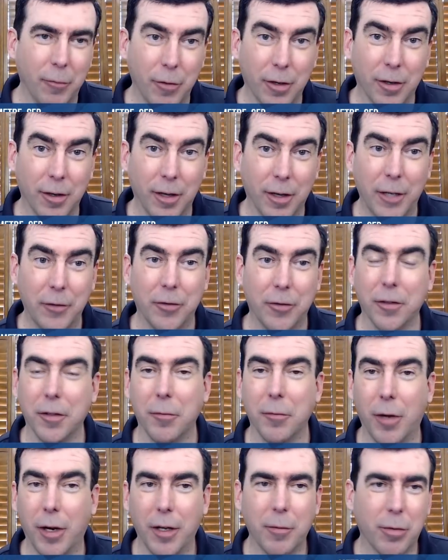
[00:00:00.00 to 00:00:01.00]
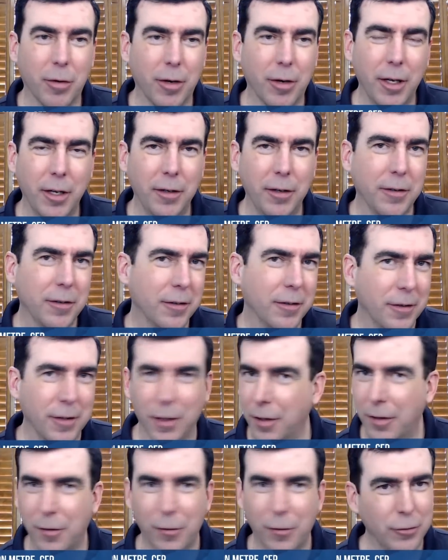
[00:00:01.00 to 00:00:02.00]
we were allegedly money printing,
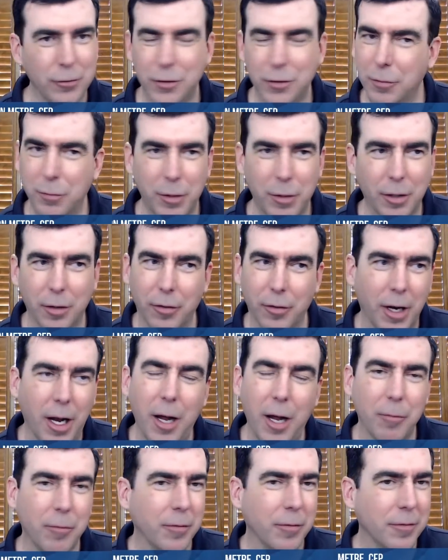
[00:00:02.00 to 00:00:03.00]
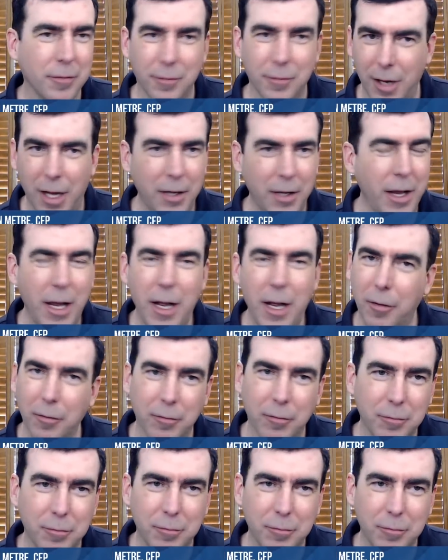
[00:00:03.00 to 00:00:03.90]
then gold should be going up, not down.